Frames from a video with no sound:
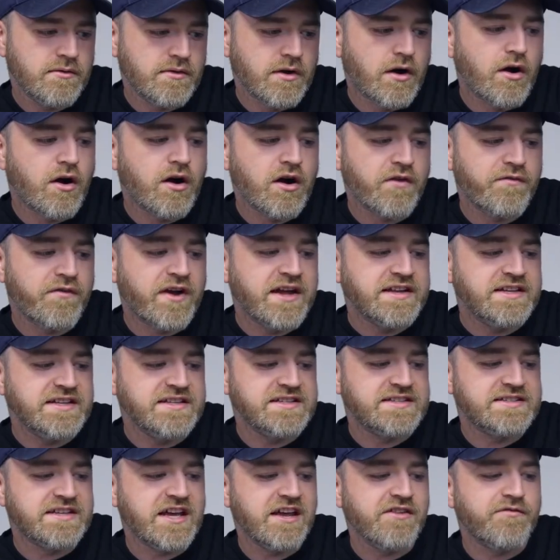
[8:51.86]
The
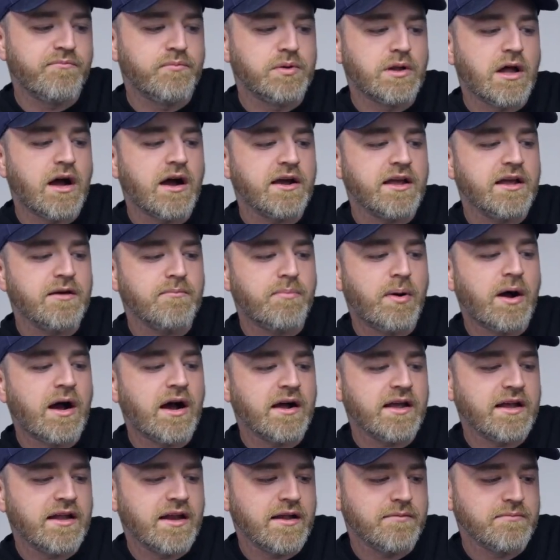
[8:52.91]
RFID safe blocking
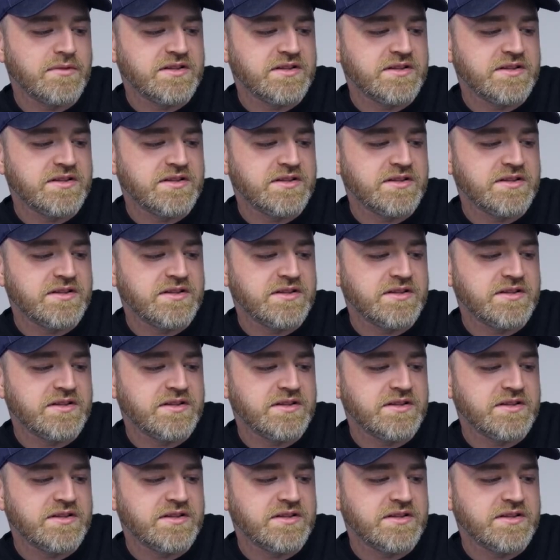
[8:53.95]
pocket and